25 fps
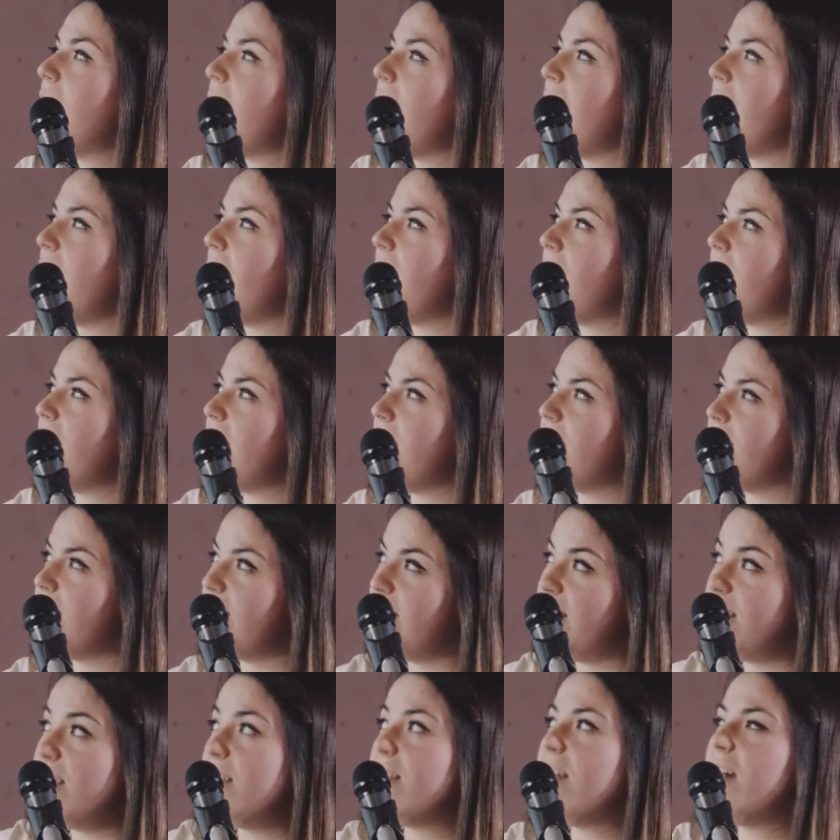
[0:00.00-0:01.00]
and
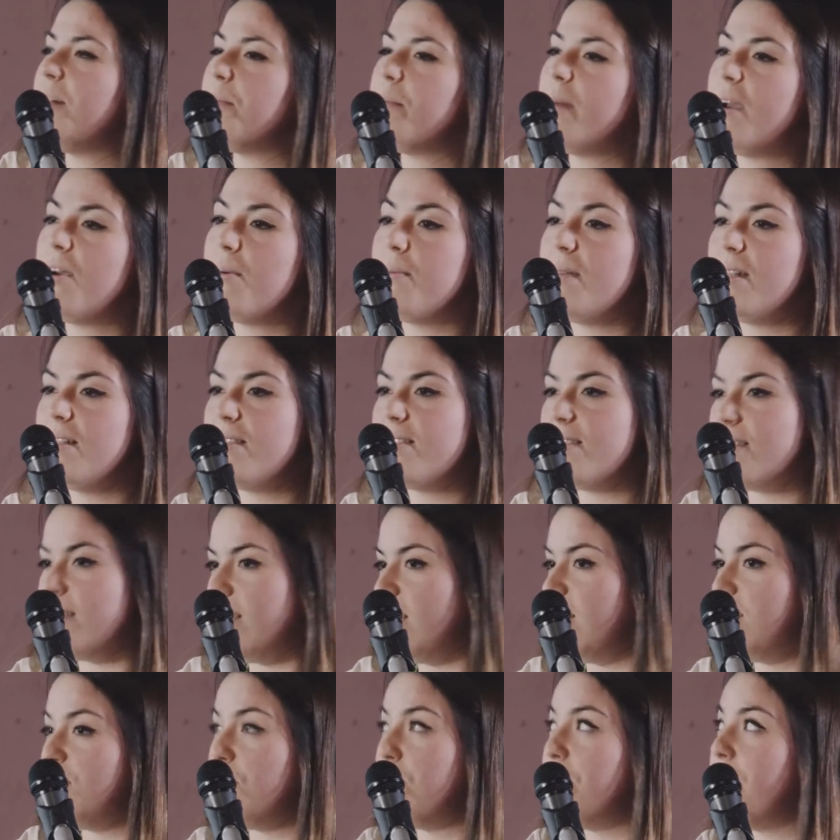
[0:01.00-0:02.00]
digital environments,
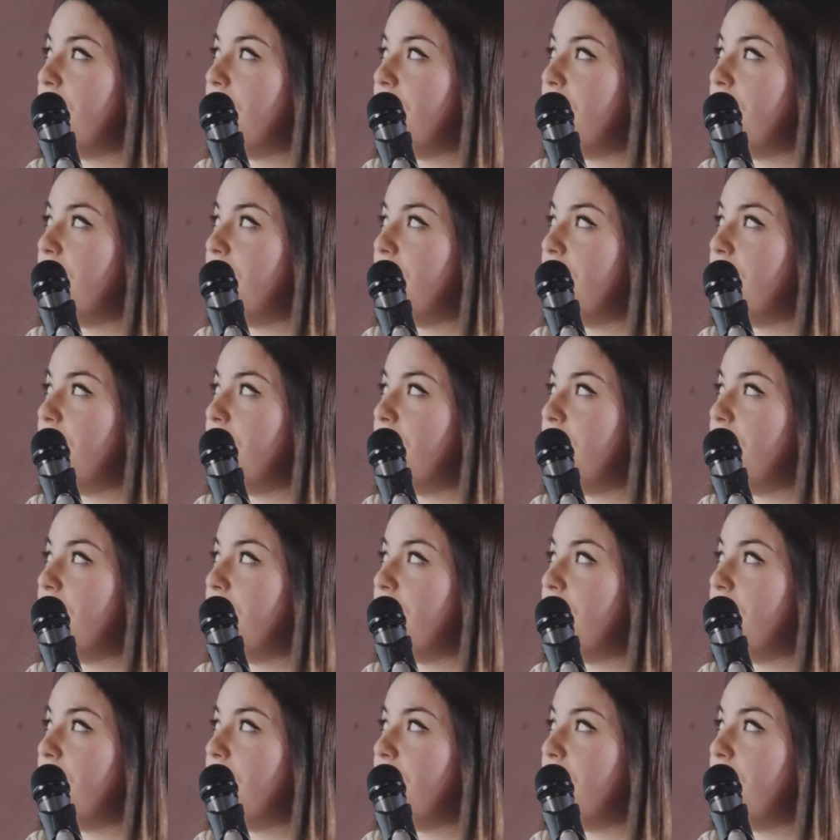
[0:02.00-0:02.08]
it's